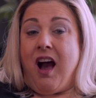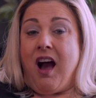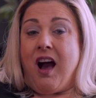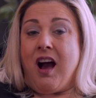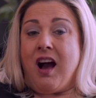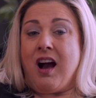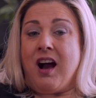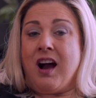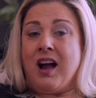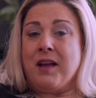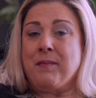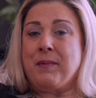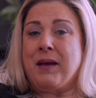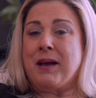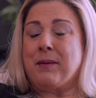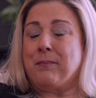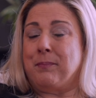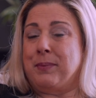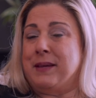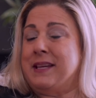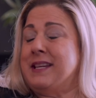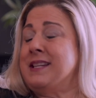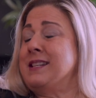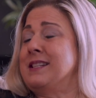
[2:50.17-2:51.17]
I'm at
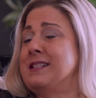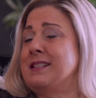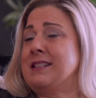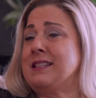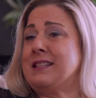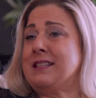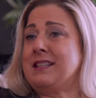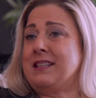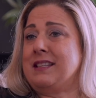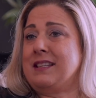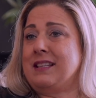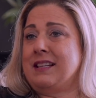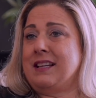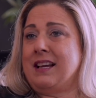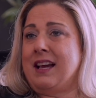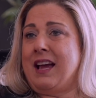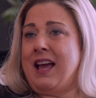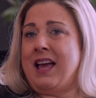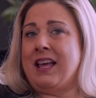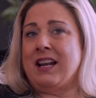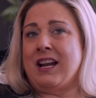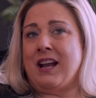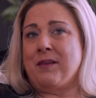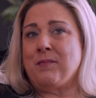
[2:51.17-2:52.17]
peace
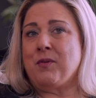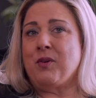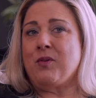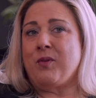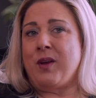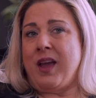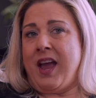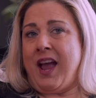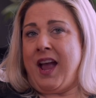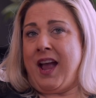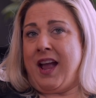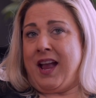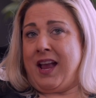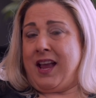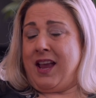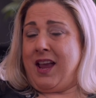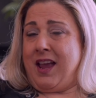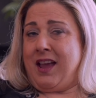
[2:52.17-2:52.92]
and I'm okay.